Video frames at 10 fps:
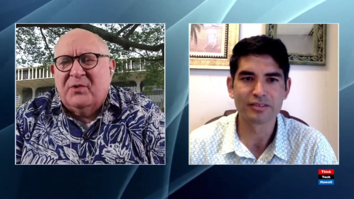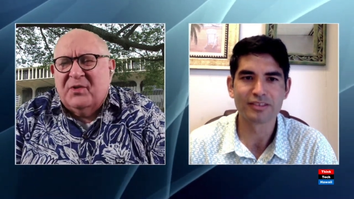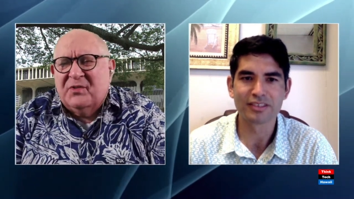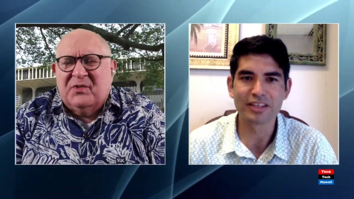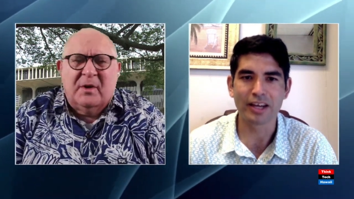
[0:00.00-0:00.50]

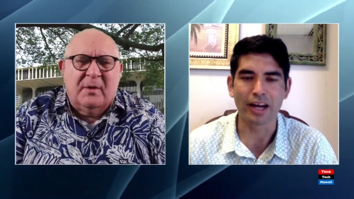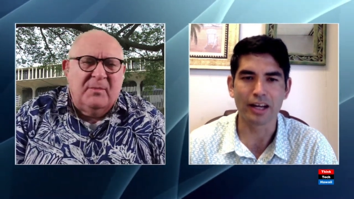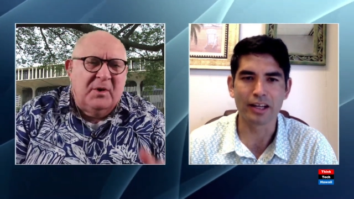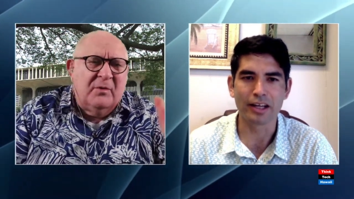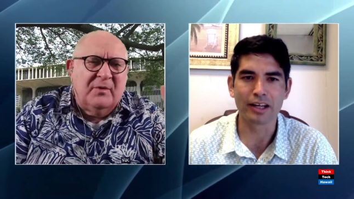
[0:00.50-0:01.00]
Speaker 1: which is, yeah,
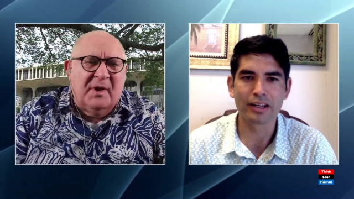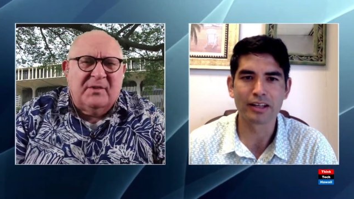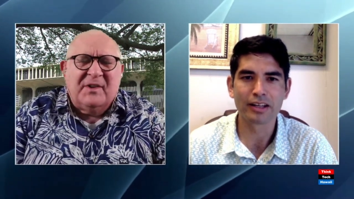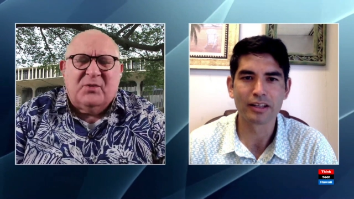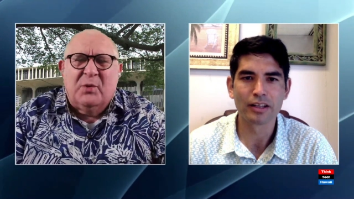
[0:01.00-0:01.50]
um, you yeah. know,
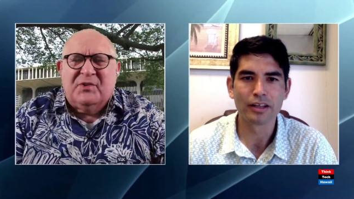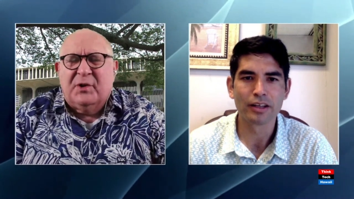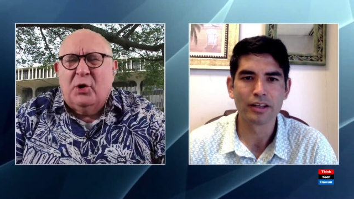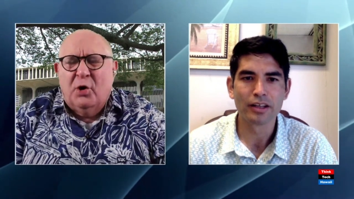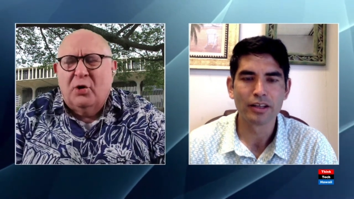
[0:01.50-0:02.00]
that, that's
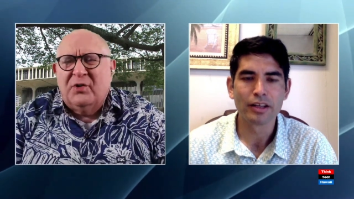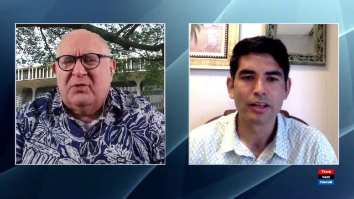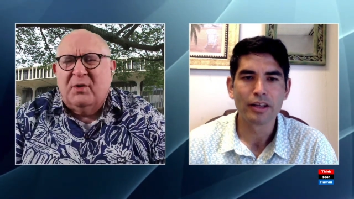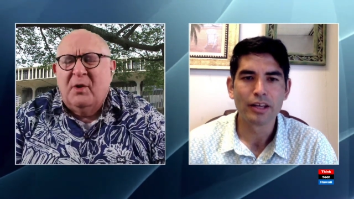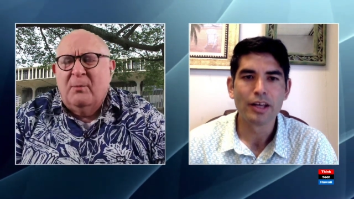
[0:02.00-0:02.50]
what's going to hurt
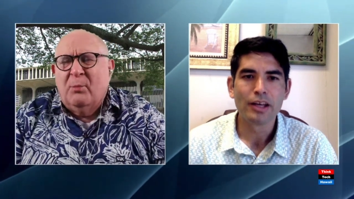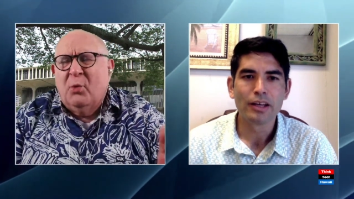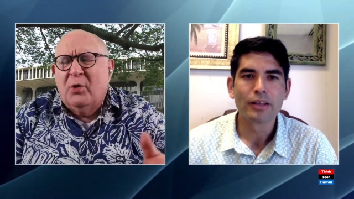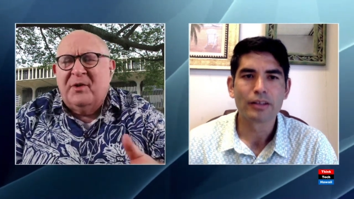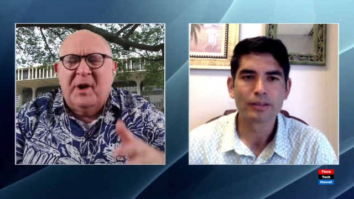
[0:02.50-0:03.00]
us
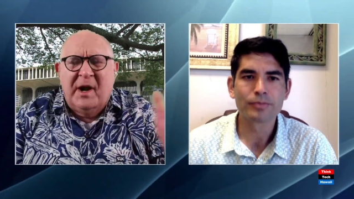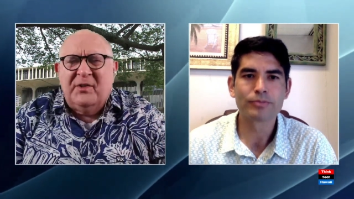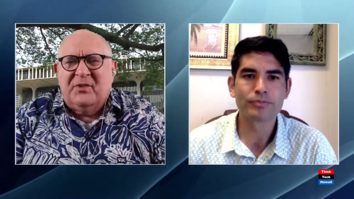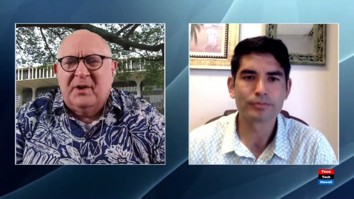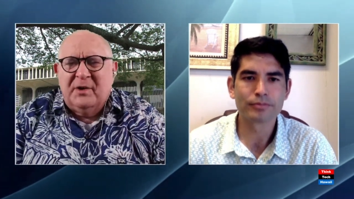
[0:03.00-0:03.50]
more than
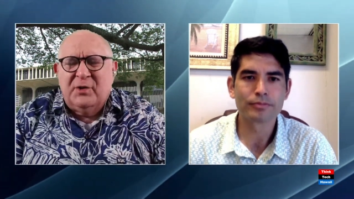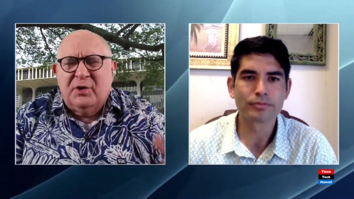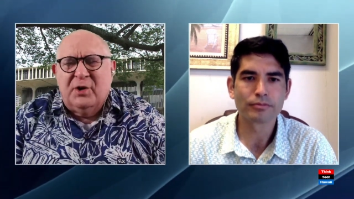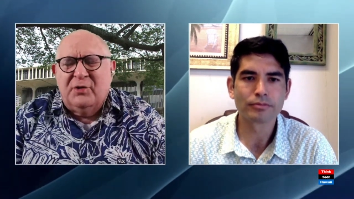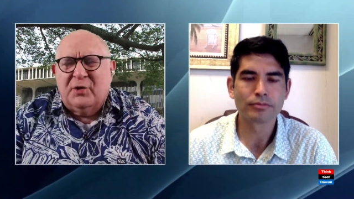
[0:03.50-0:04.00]
anything
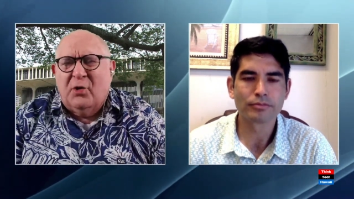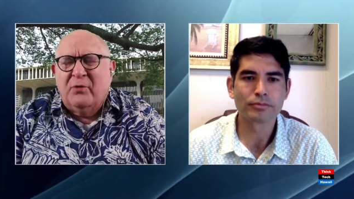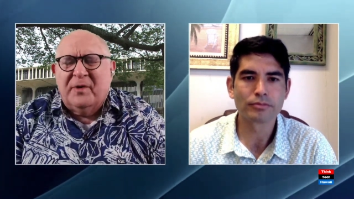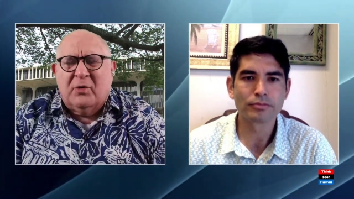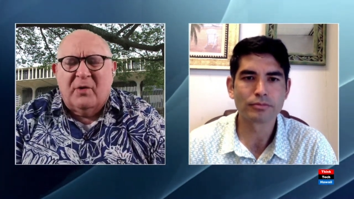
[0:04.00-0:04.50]
in the, in the
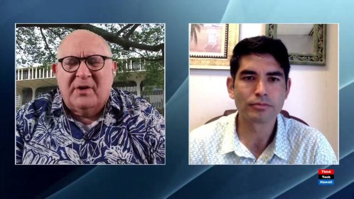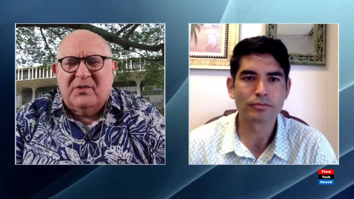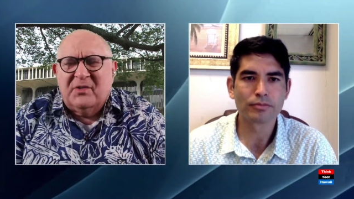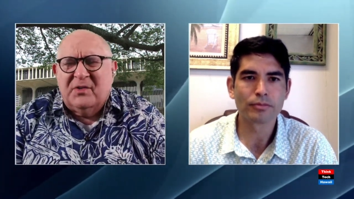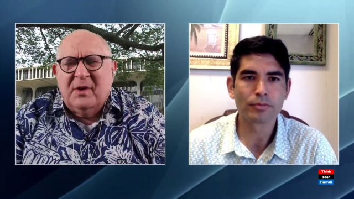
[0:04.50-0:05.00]
COVID
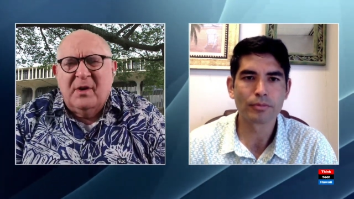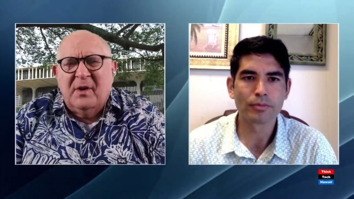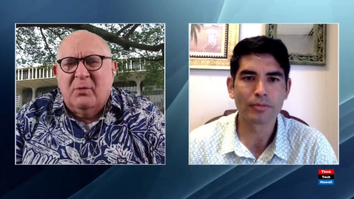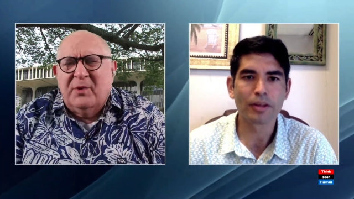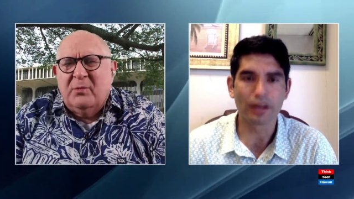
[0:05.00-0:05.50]
crisis.
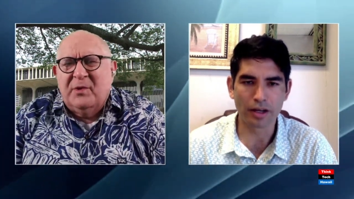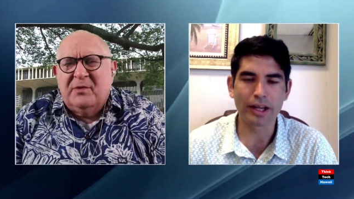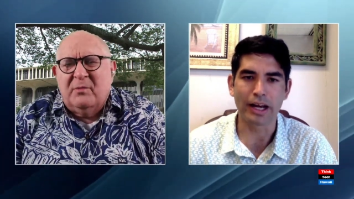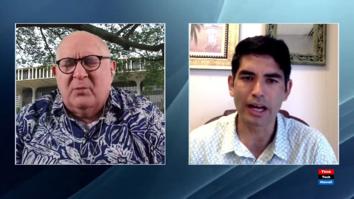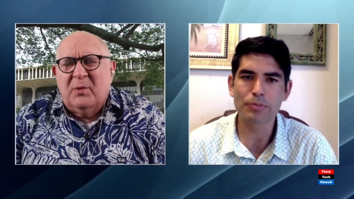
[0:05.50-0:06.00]
We, oh,
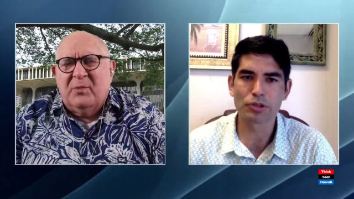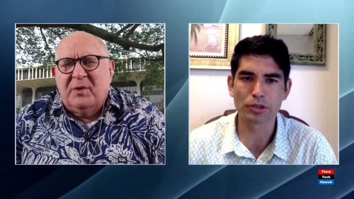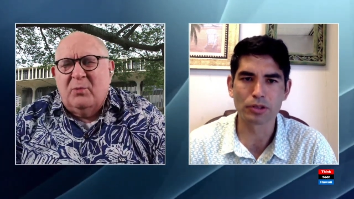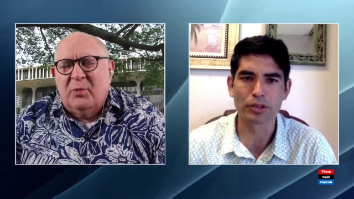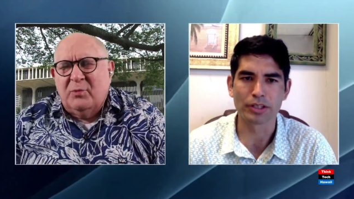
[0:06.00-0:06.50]
yeah,
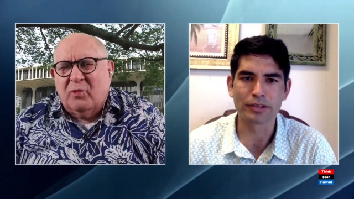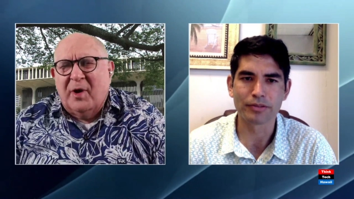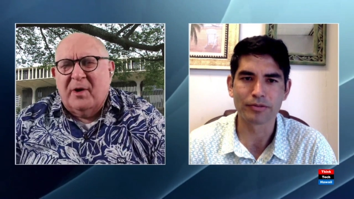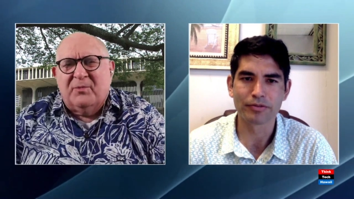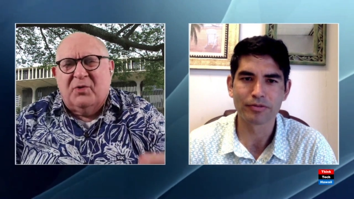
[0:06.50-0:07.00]
we, we
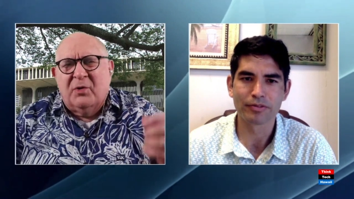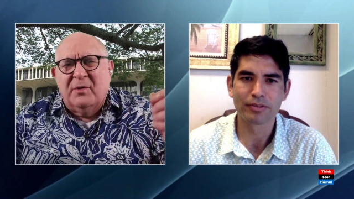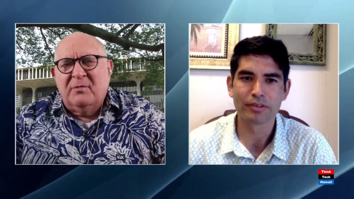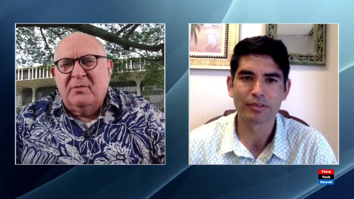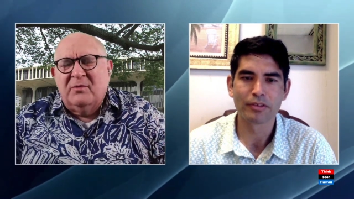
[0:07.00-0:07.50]
try to
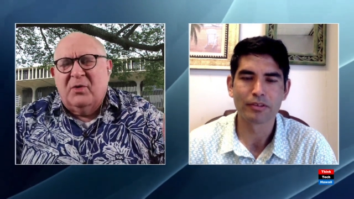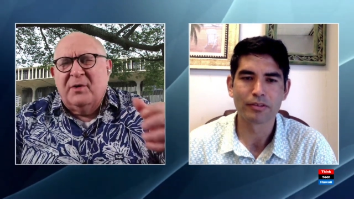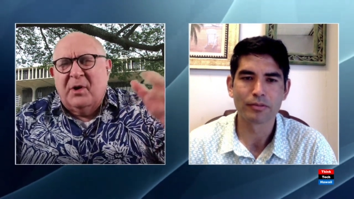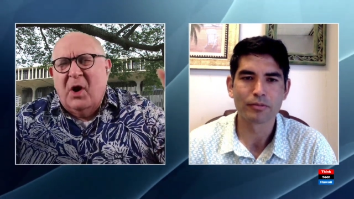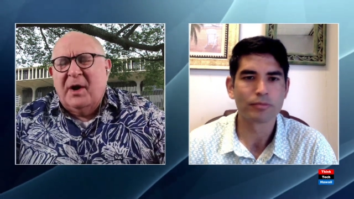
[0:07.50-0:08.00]
turn,
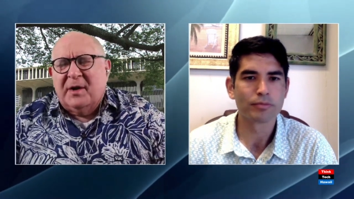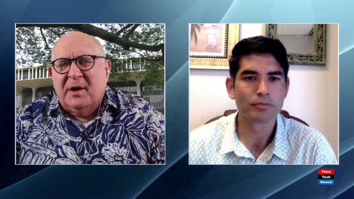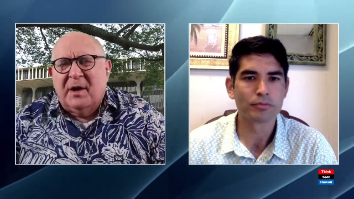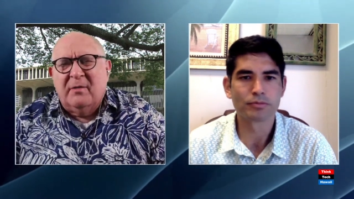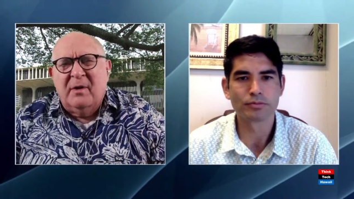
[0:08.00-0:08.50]
turn it on
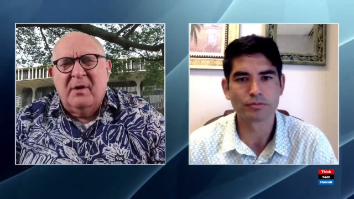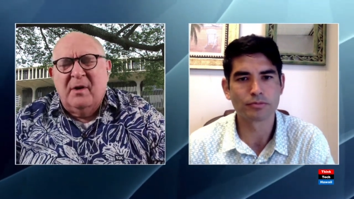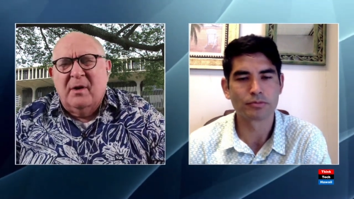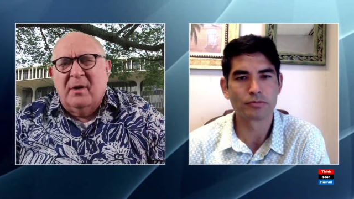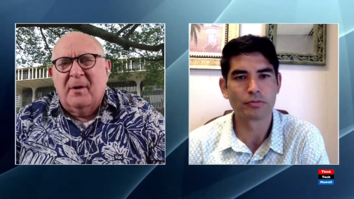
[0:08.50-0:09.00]
again
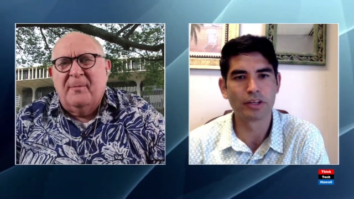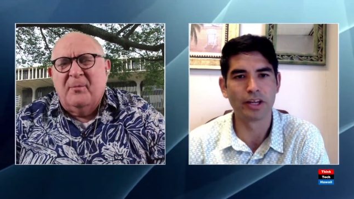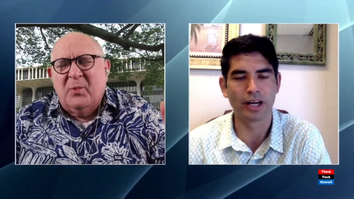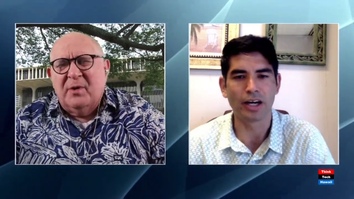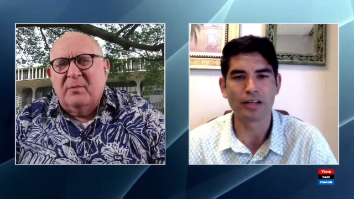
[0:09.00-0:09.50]
um,
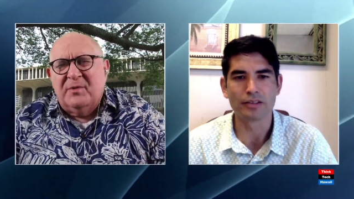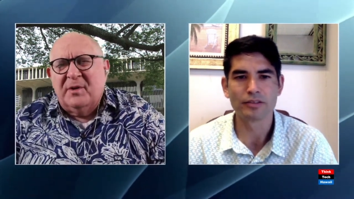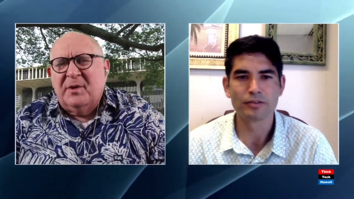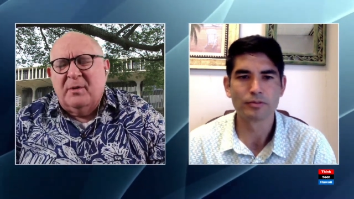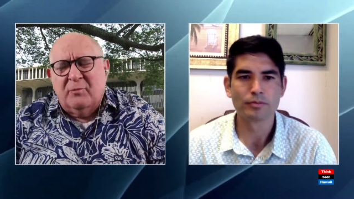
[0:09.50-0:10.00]
yeah. We're
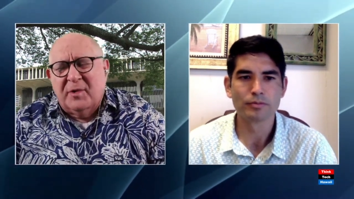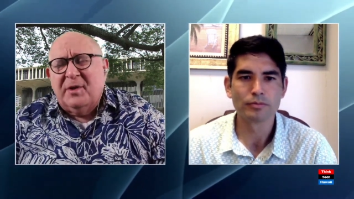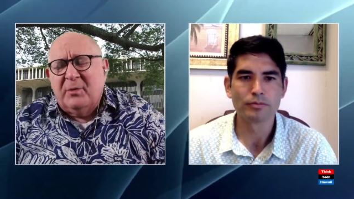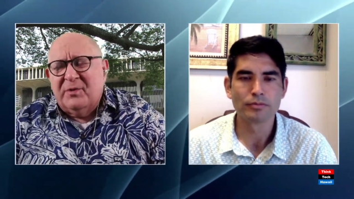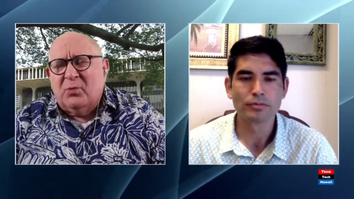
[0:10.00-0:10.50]
dealing
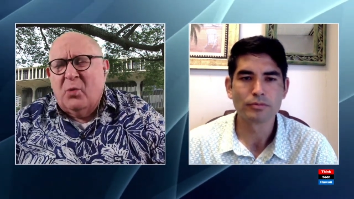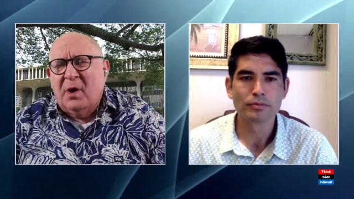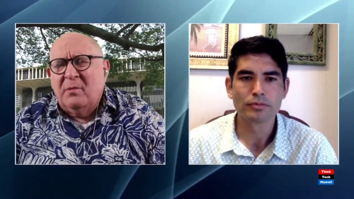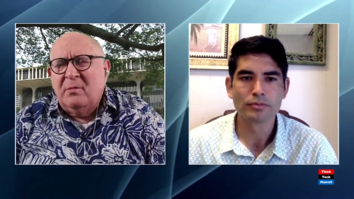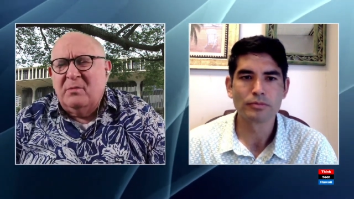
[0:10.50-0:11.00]
really with
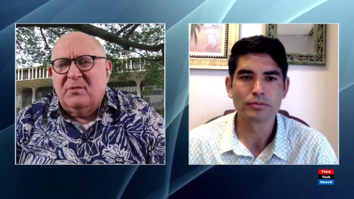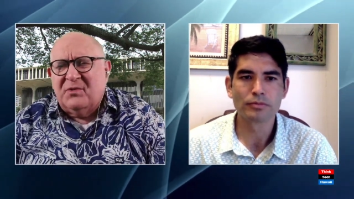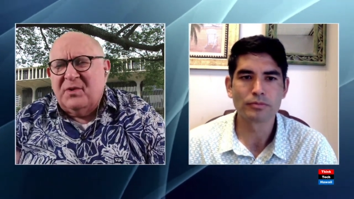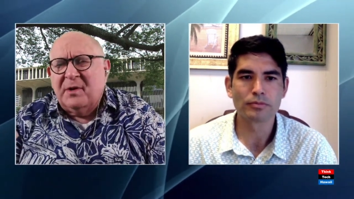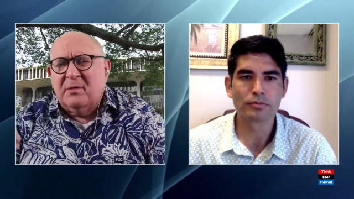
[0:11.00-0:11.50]
one
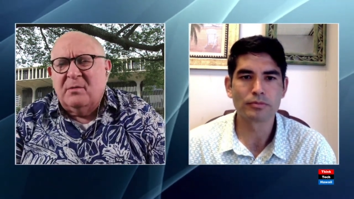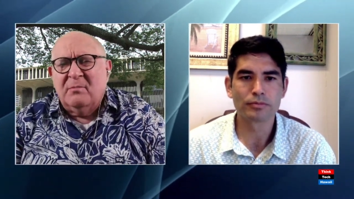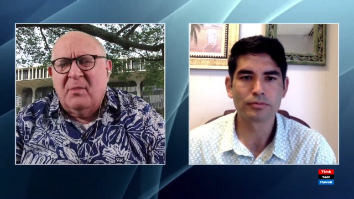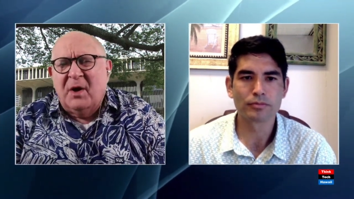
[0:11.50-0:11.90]
single